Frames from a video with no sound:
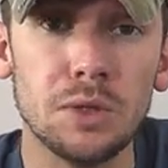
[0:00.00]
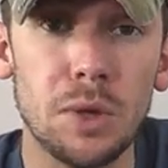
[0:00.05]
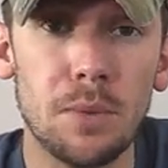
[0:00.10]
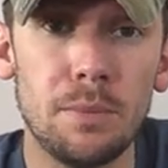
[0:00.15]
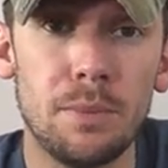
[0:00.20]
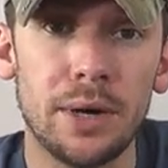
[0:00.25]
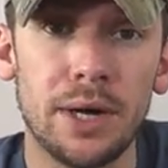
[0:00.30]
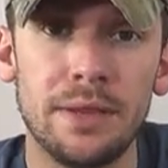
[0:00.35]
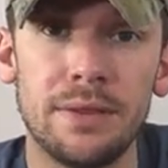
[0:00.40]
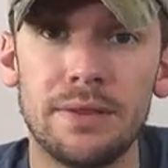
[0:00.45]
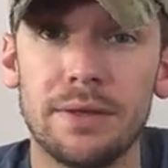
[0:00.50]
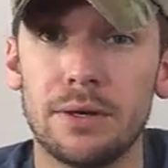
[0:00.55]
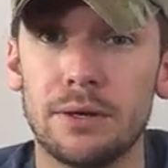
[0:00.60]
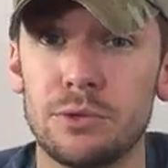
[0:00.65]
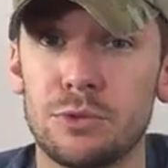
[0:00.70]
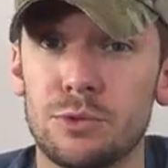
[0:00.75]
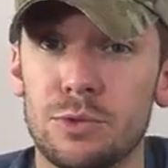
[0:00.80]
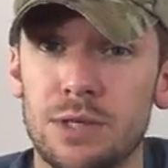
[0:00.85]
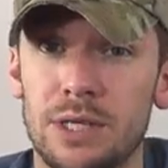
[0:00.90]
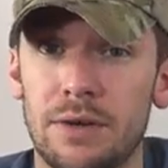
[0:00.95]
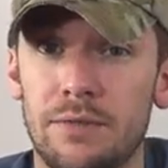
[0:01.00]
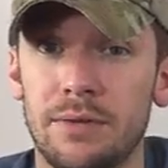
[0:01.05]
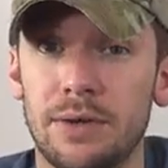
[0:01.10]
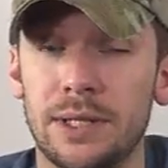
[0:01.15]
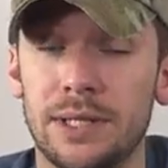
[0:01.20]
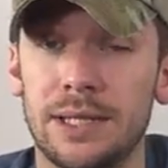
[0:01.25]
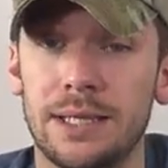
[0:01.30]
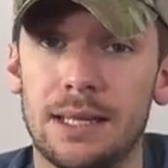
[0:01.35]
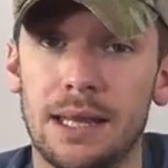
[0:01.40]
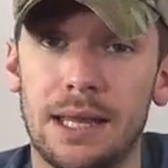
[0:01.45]
But those were
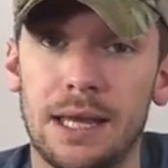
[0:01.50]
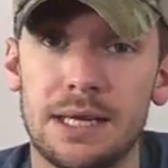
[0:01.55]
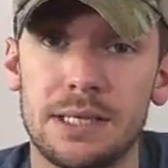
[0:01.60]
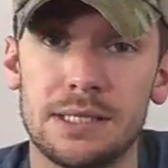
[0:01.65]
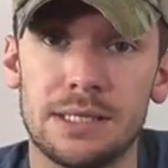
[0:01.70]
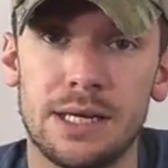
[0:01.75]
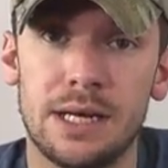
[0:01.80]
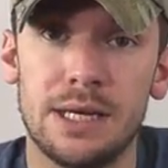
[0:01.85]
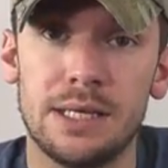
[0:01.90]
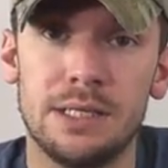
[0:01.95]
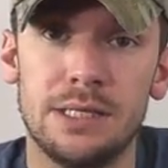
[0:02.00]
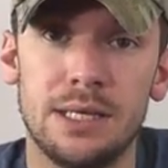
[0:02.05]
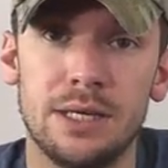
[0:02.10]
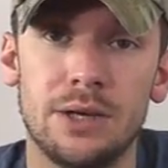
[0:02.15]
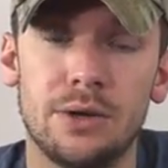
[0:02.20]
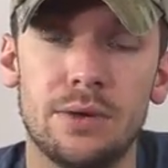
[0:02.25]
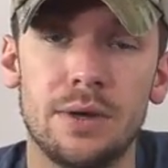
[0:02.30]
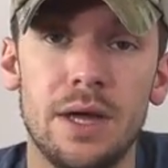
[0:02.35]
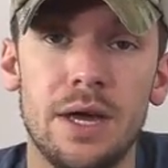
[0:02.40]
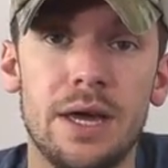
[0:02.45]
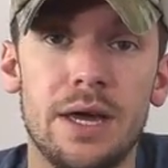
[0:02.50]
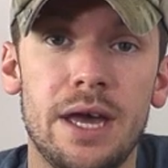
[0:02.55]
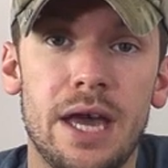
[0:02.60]
definitely less than ideal.